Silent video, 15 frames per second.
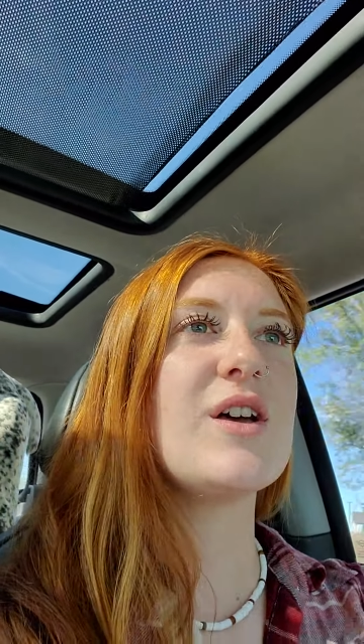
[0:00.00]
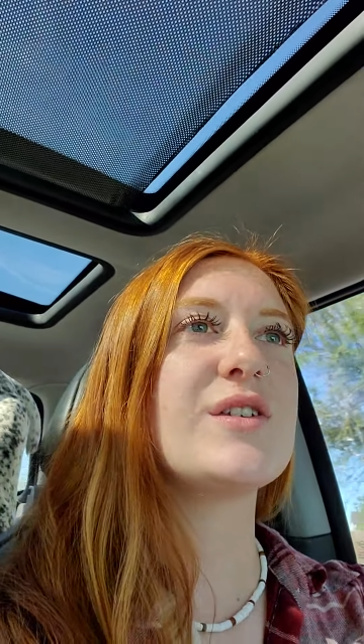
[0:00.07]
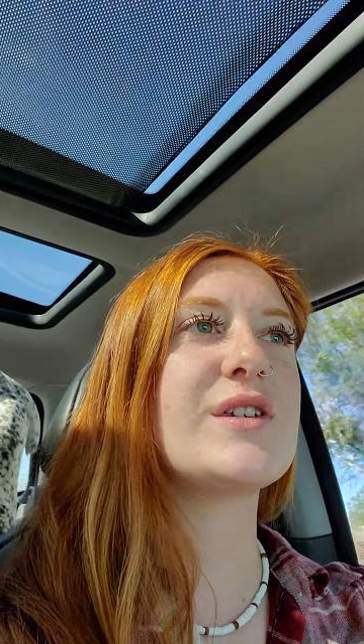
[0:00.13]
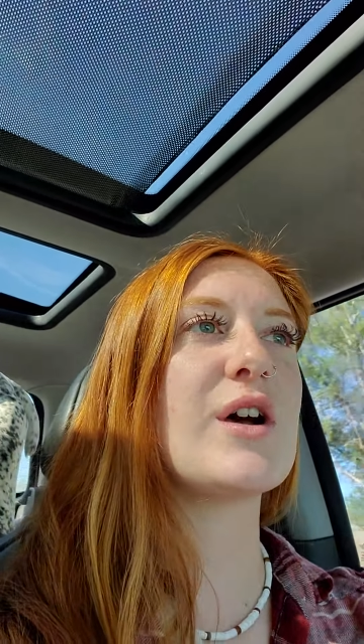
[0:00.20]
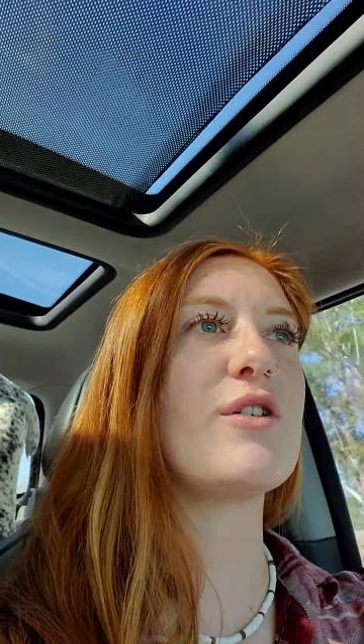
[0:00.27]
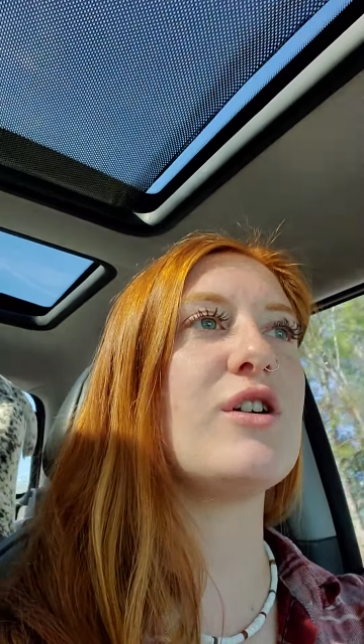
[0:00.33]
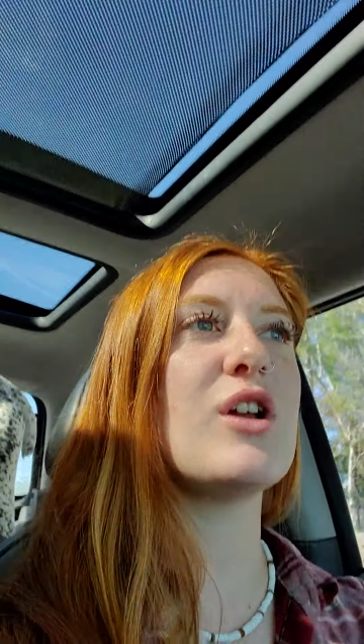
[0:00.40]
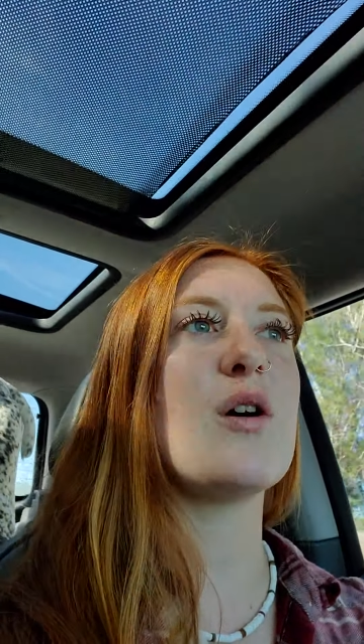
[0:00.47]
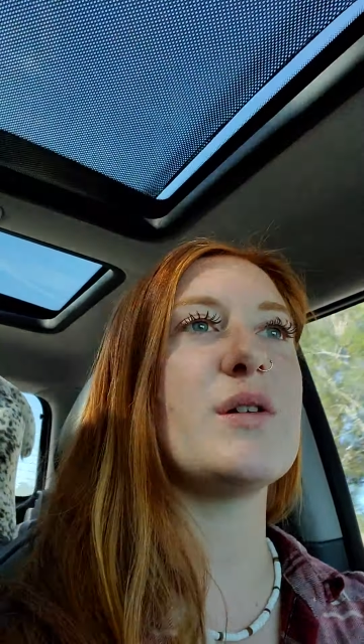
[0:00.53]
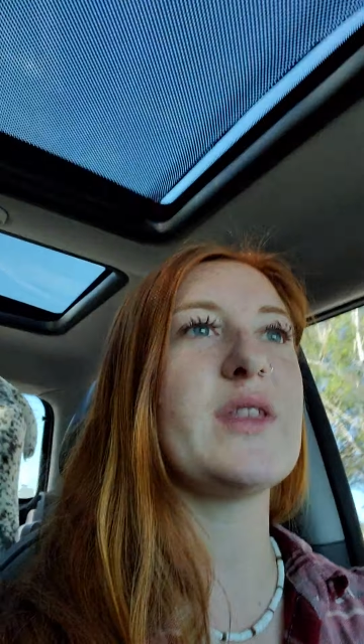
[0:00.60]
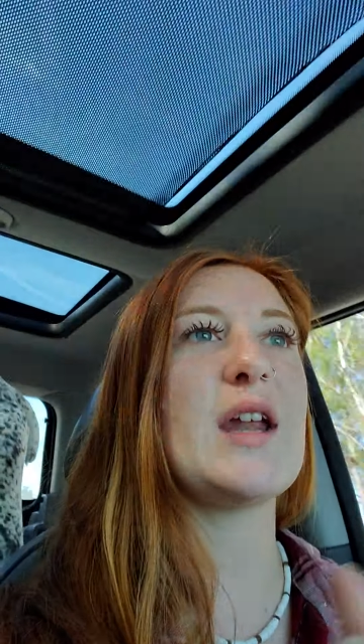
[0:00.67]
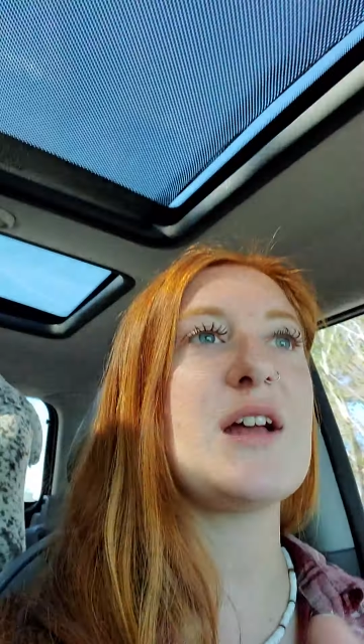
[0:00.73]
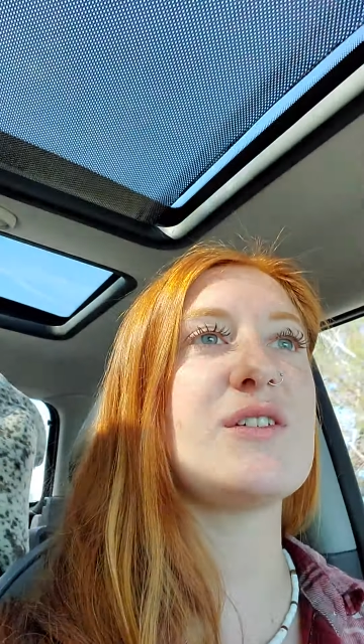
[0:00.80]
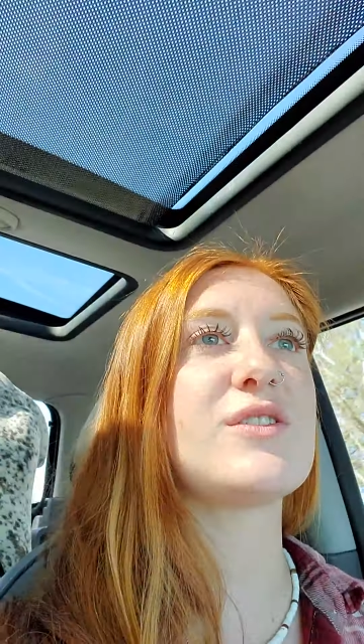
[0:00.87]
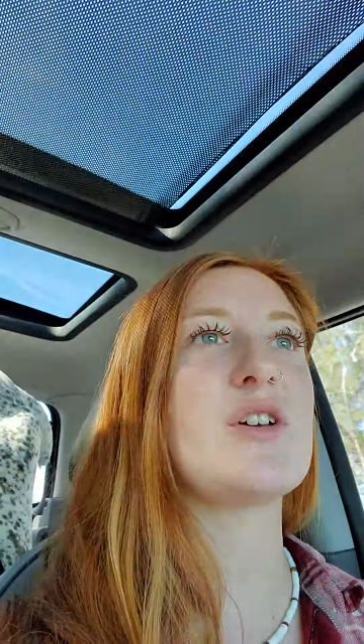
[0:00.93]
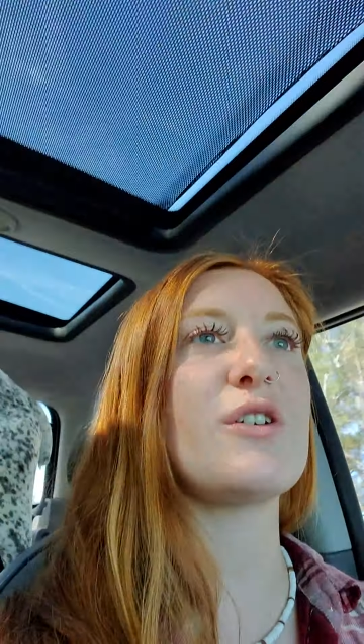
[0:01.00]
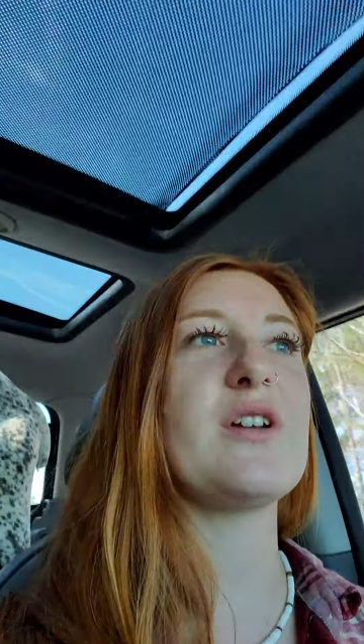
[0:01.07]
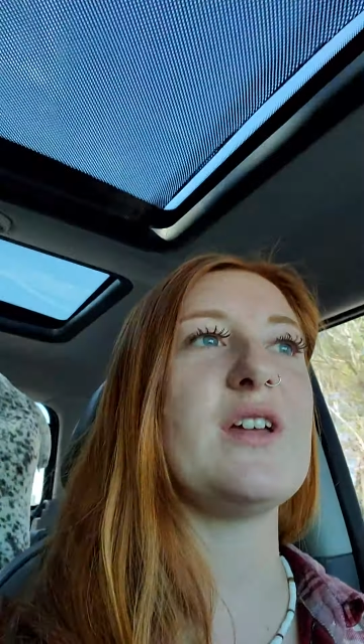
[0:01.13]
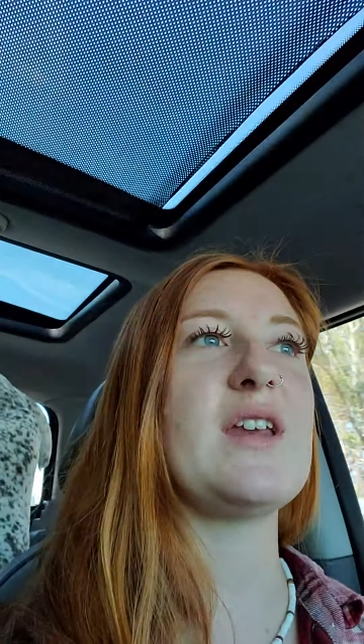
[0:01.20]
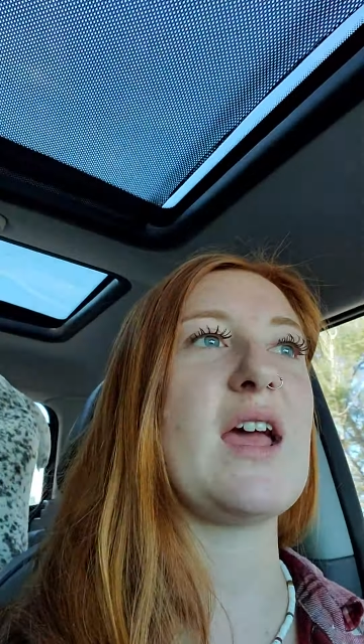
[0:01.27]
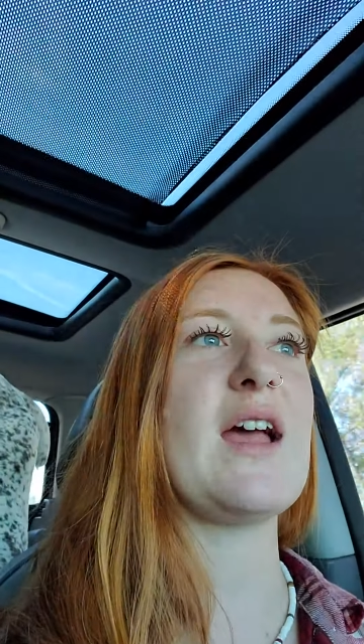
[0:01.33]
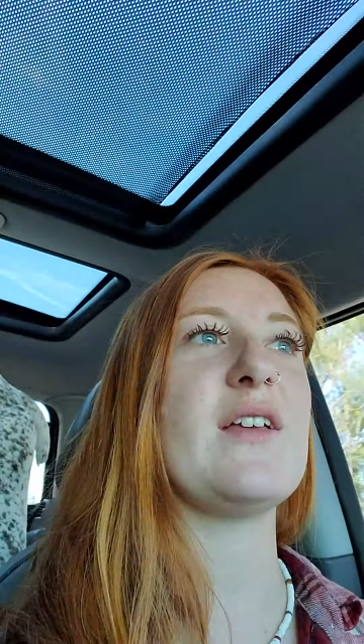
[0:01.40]
So, in the next
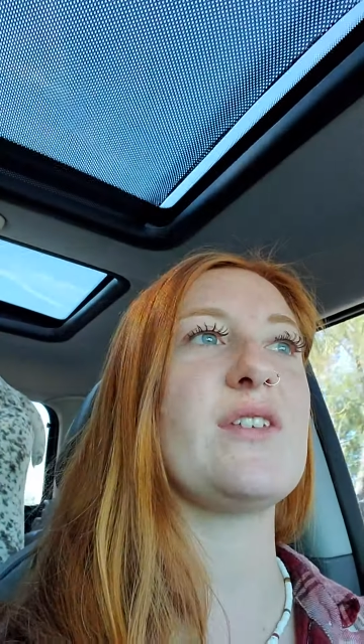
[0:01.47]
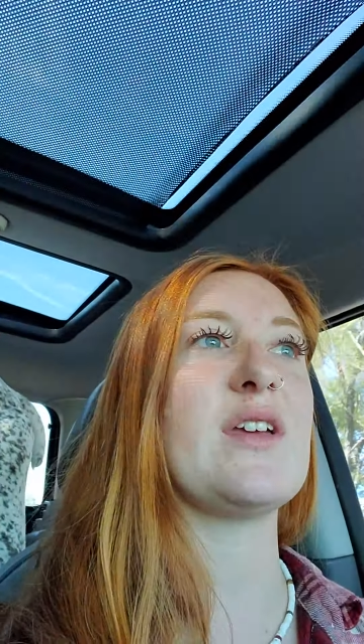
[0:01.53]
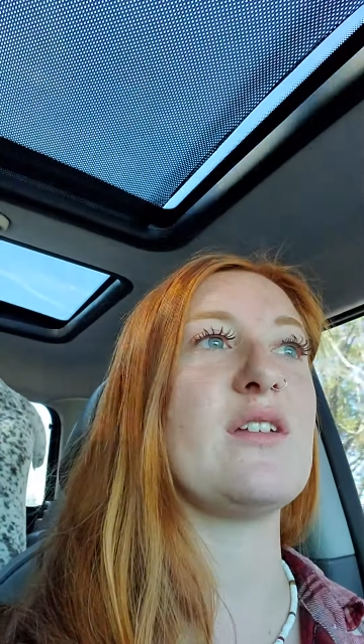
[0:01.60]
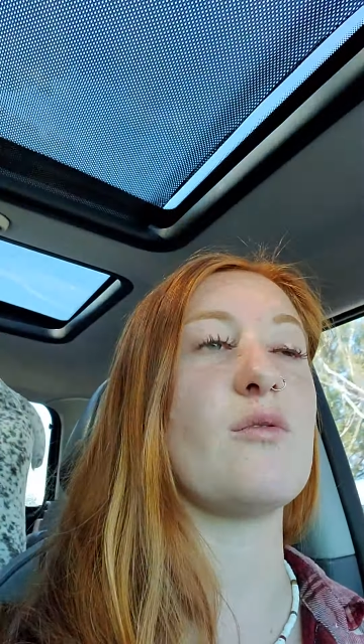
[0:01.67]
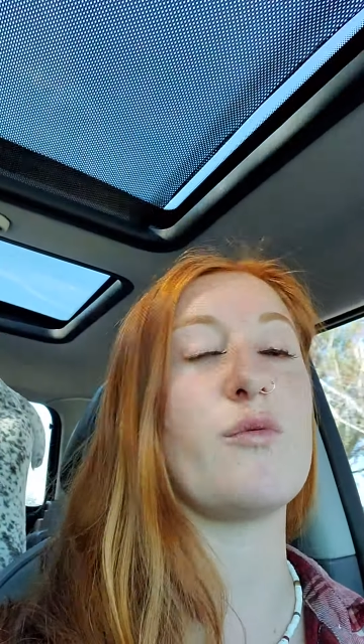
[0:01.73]
30 days,